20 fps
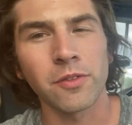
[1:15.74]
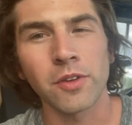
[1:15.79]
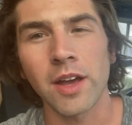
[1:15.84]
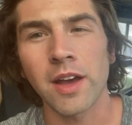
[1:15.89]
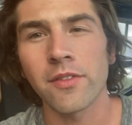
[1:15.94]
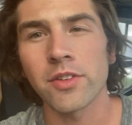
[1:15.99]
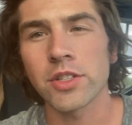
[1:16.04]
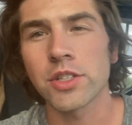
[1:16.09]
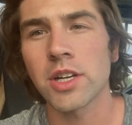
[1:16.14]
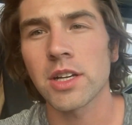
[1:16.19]
you
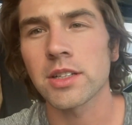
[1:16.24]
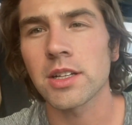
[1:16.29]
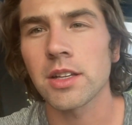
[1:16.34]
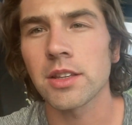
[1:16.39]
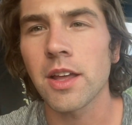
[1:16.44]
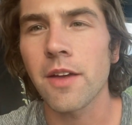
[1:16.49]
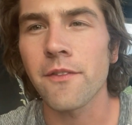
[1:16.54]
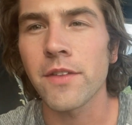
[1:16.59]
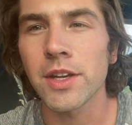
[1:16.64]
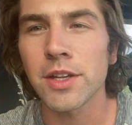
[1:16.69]
haven't checked out
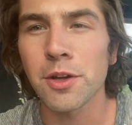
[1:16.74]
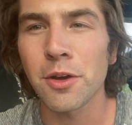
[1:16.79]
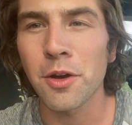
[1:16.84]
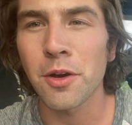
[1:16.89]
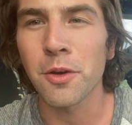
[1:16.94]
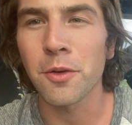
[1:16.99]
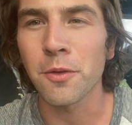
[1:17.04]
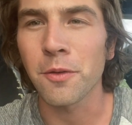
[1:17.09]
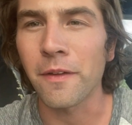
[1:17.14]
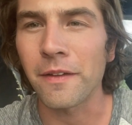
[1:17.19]
that
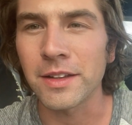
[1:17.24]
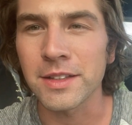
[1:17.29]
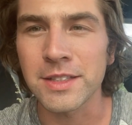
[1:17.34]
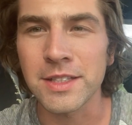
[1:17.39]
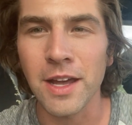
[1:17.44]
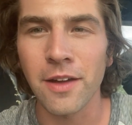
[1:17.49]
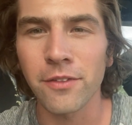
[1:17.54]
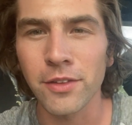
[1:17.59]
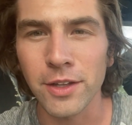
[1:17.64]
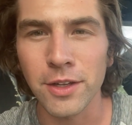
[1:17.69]
video,
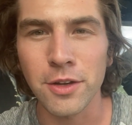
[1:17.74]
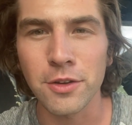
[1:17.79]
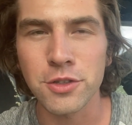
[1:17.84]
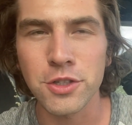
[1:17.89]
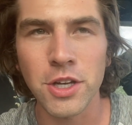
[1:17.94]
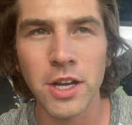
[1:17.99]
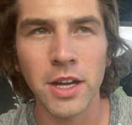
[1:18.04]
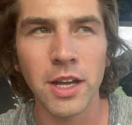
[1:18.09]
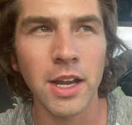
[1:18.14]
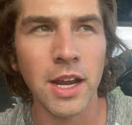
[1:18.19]
definitely go
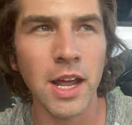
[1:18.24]
check it